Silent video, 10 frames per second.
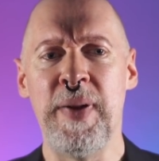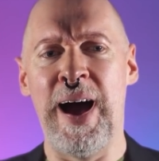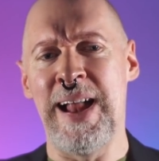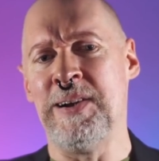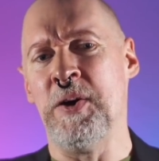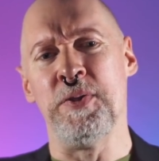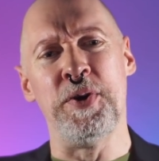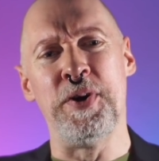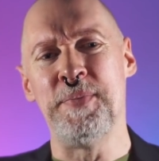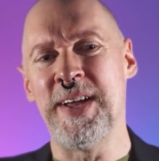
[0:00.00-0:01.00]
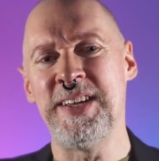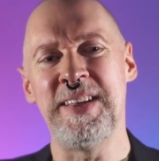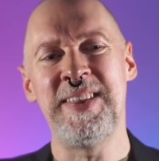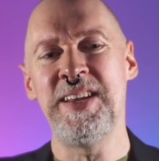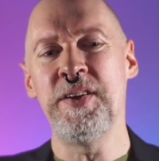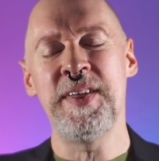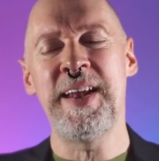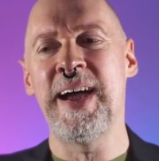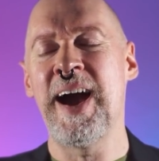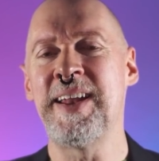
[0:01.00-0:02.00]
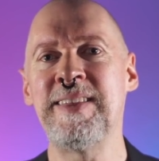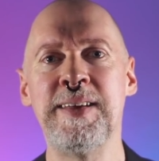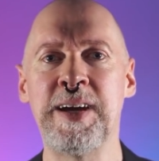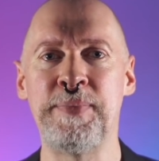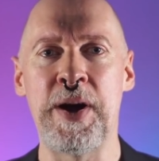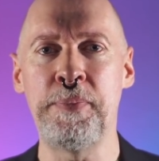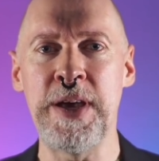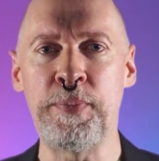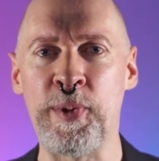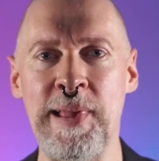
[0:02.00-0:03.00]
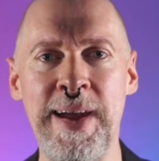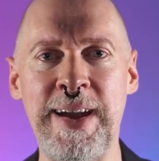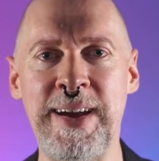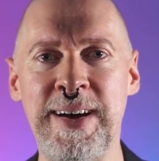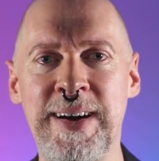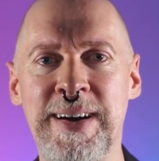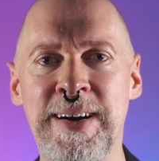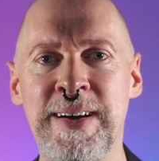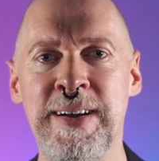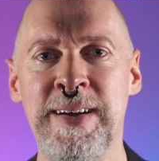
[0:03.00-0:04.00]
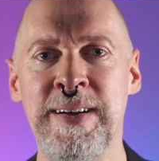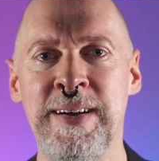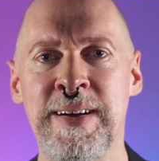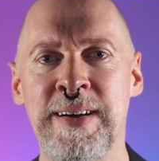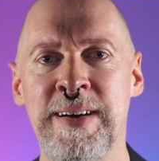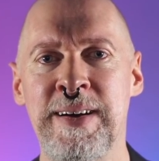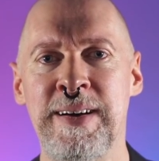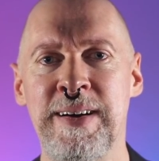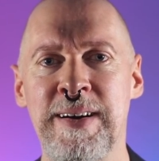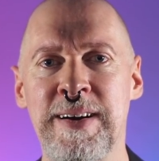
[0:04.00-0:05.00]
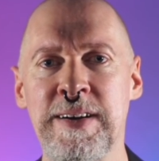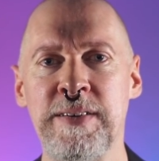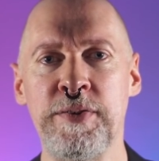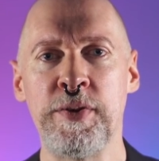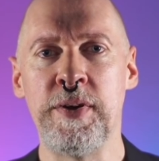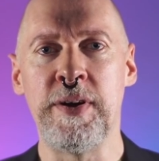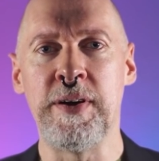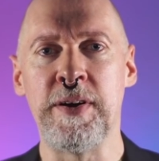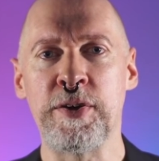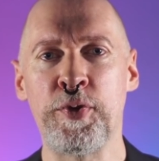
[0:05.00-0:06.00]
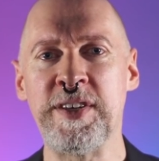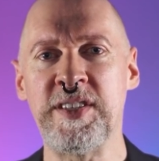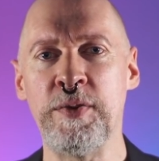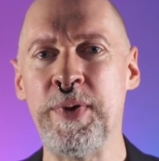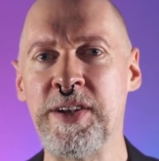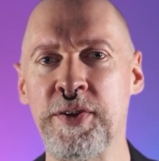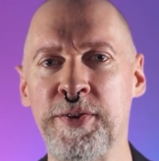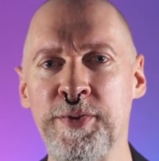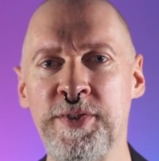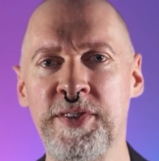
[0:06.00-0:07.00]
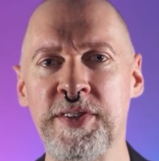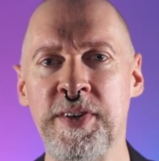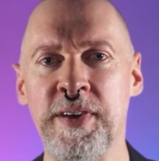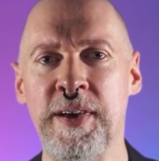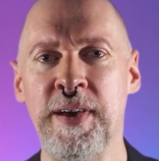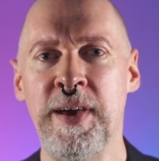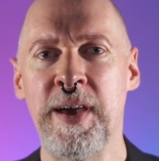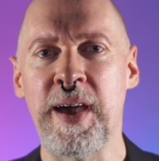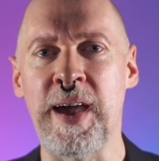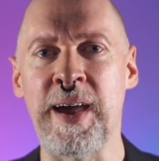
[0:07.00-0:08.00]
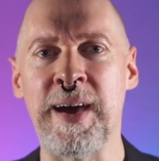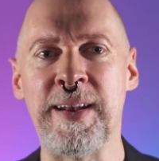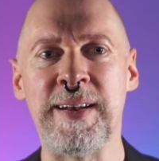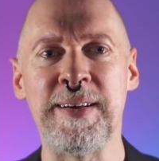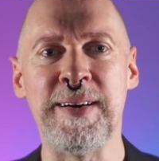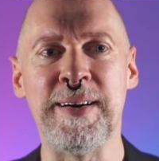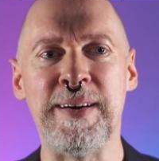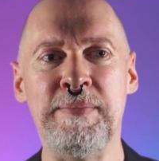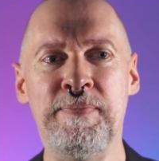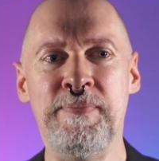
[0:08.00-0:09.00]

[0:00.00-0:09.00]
I don't know though. I mean, then you, then I got to think about people like uh, uh, Christy Winters and uh,